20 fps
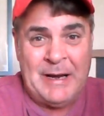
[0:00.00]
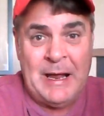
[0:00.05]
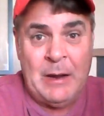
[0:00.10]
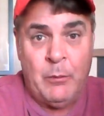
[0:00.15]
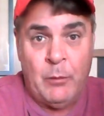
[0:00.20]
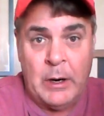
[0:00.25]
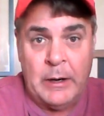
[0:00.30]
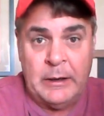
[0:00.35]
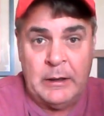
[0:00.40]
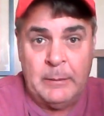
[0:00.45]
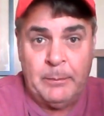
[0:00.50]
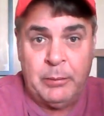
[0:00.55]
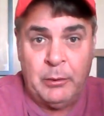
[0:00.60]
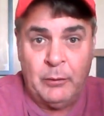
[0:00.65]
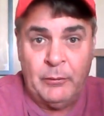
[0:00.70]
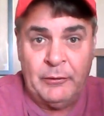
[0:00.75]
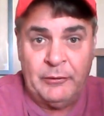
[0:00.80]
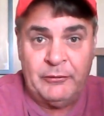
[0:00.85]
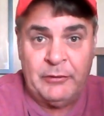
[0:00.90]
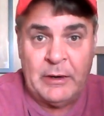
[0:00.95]
I wanted to
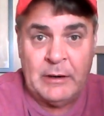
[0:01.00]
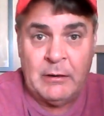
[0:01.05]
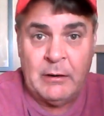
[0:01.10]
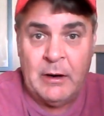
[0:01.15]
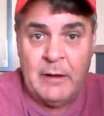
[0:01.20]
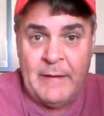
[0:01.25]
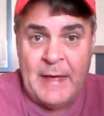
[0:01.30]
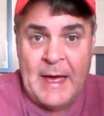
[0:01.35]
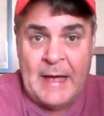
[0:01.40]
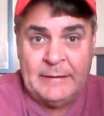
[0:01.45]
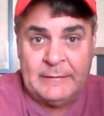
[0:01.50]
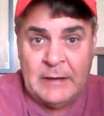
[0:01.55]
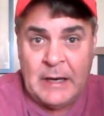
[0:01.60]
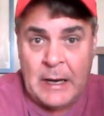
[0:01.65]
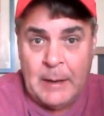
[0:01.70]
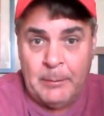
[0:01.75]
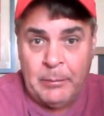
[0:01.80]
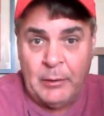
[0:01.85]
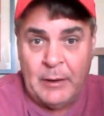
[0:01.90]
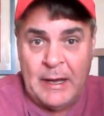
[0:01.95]
pull the trigger on that
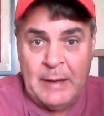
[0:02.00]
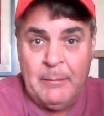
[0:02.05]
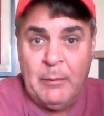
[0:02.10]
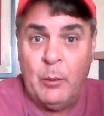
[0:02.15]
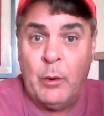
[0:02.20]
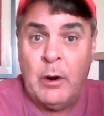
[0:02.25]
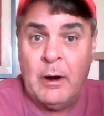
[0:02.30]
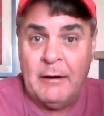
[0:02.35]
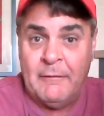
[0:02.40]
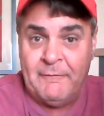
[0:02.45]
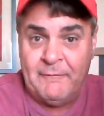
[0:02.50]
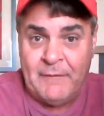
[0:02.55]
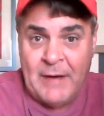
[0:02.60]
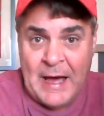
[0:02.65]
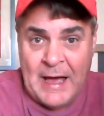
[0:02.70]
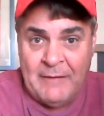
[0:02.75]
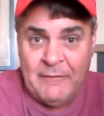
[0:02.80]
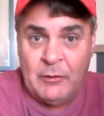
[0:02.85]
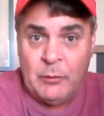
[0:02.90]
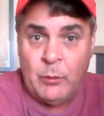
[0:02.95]
top play, but we're on a
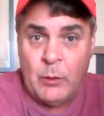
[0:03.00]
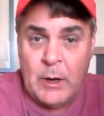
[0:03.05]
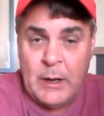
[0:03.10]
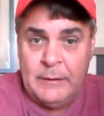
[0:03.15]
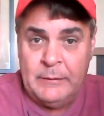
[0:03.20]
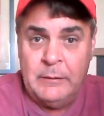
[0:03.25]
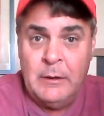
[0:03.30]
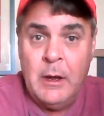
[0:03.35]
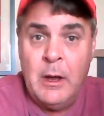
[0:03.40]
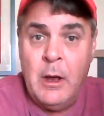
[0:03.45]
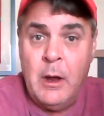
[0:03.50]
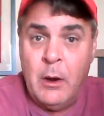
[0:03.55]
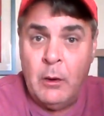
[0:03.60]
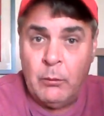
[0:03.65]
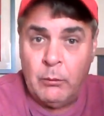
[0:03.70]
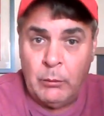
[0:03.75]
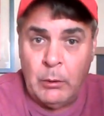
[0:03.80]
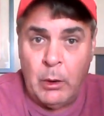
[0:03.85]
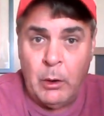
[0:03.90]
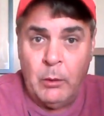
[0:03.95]
five and one
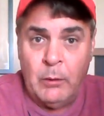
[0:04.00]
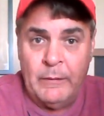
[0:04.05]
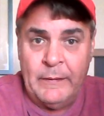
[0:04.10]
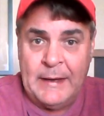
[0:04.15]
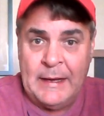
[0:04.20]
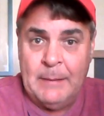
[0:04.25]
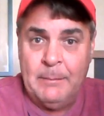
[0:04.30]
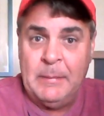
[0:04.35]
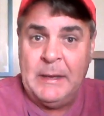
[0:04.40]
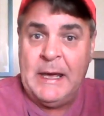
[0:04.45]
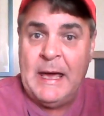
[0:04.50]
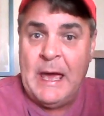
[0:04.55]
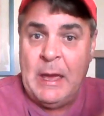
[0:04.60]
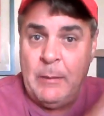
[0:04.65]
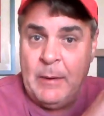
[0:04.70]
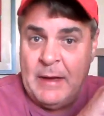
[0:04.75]
roll in the NBA.